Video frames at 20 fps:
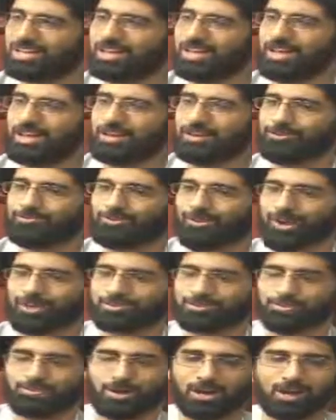Lady
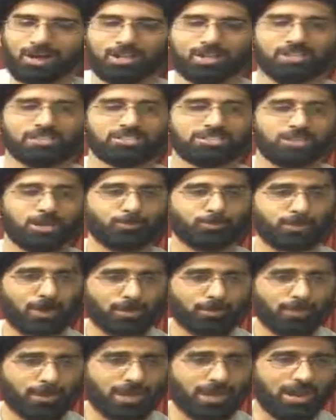Fatima, she
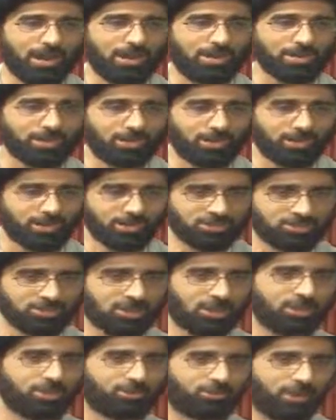prepared her
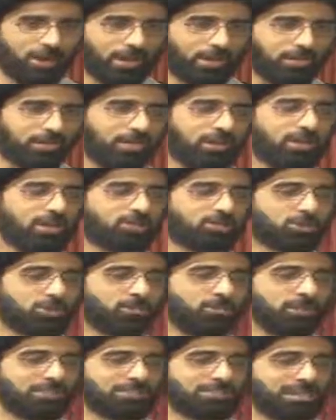children
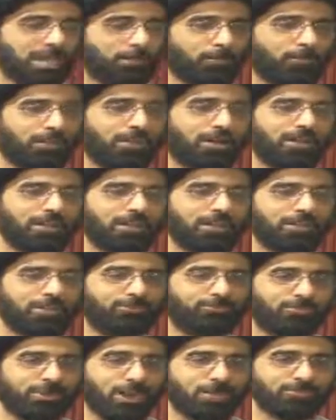to be
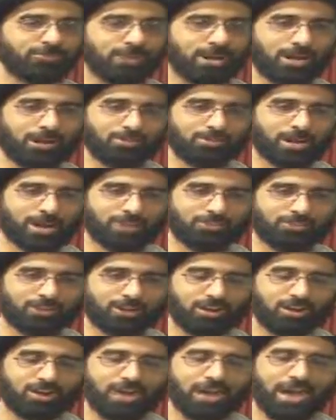separated from their
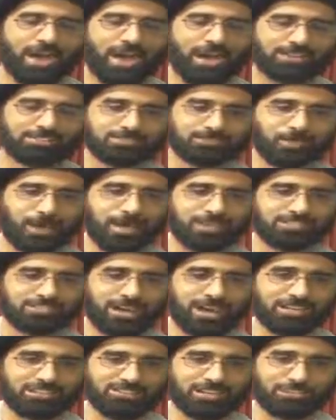mother as
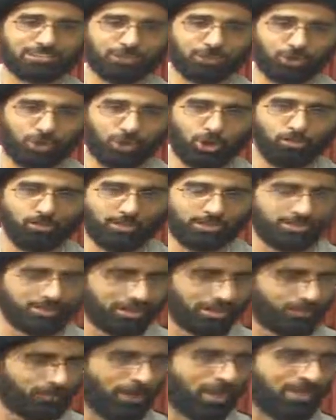much as is
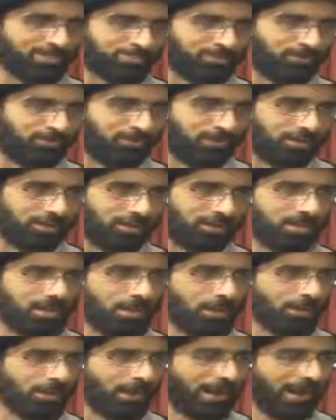humanly possible.
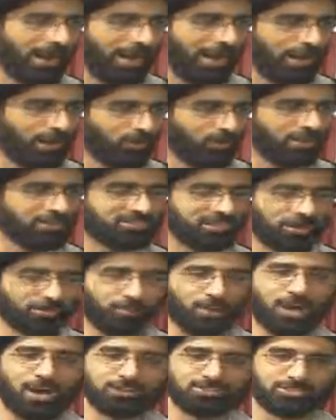But how is
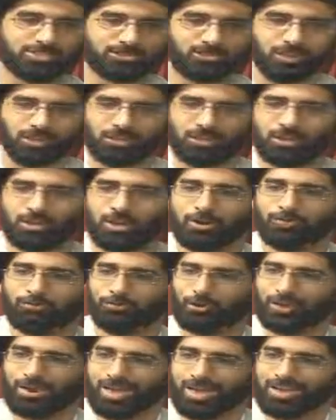it possible
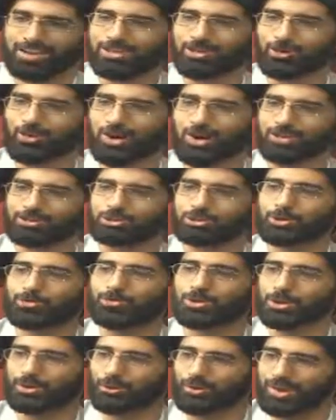for anyone to
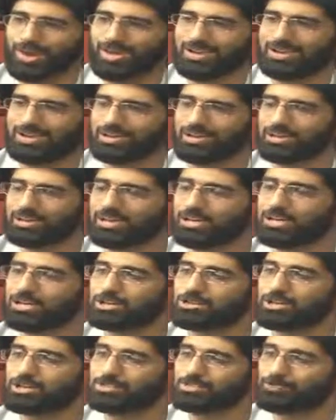be ready
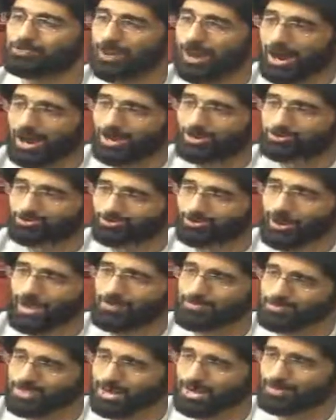to part
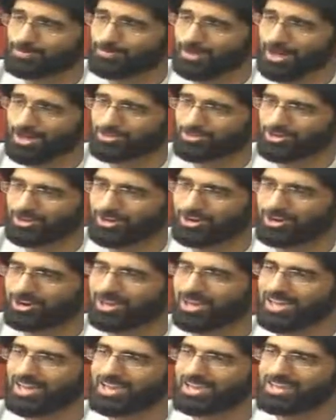from their
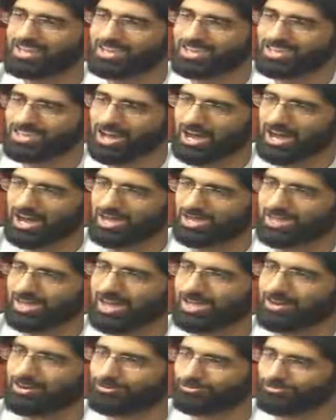mother in a
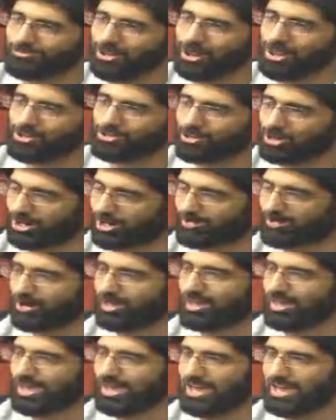young and a
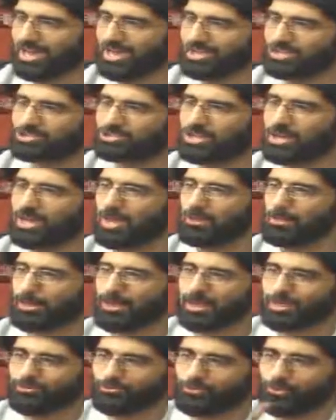vulnerable age?
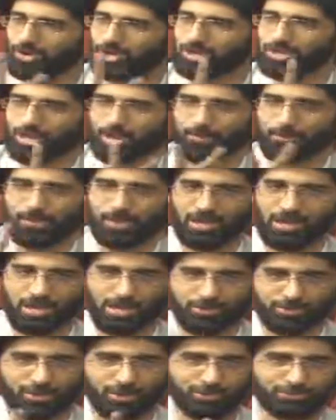But if we
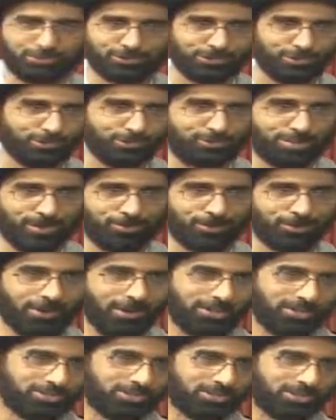compare those two
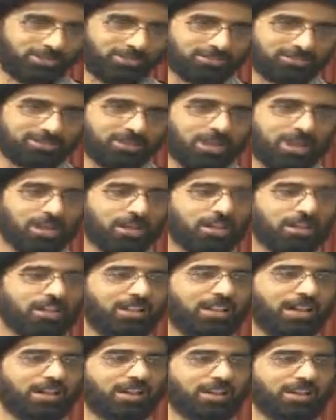separations,
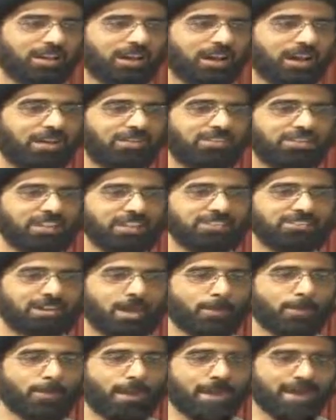Lady
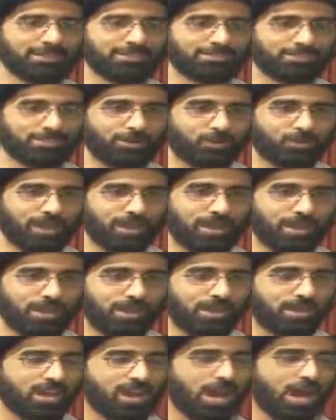Khadijah passed
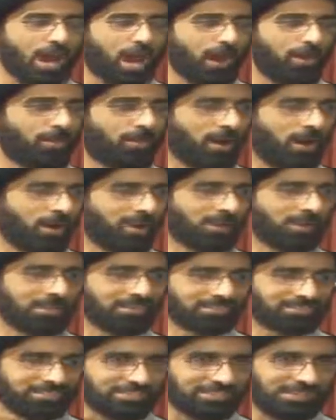away among
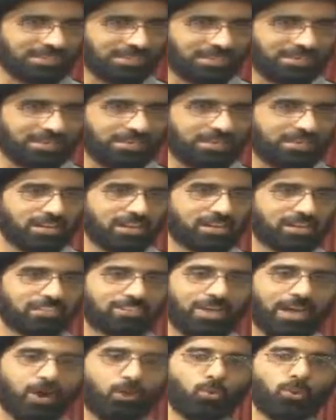a city
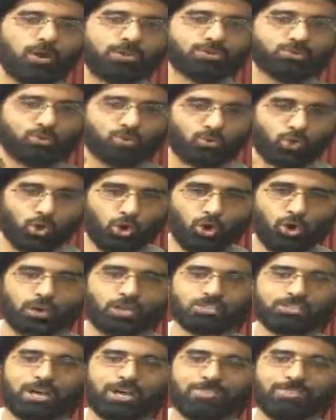that was
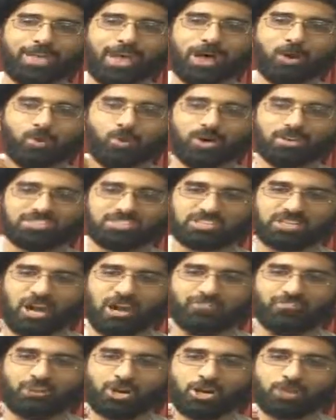ruled and that was
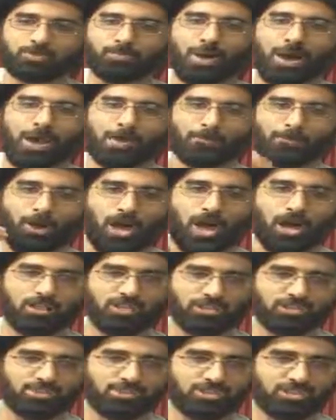governed by
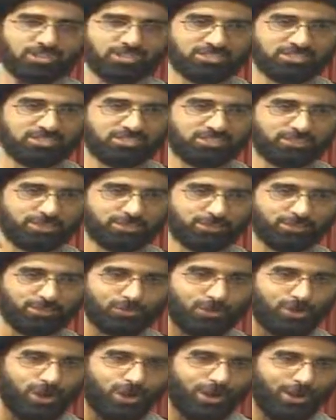polytheists and
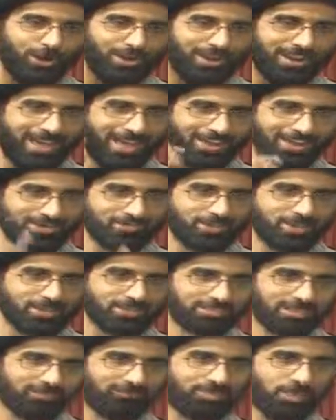sworn
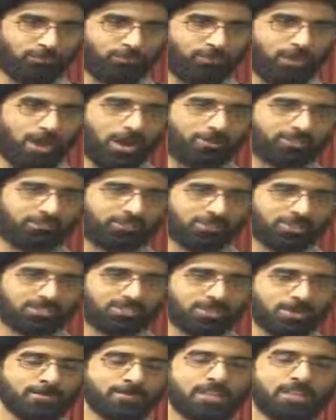enemies of the
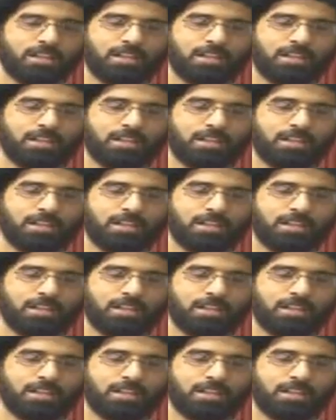Prophet.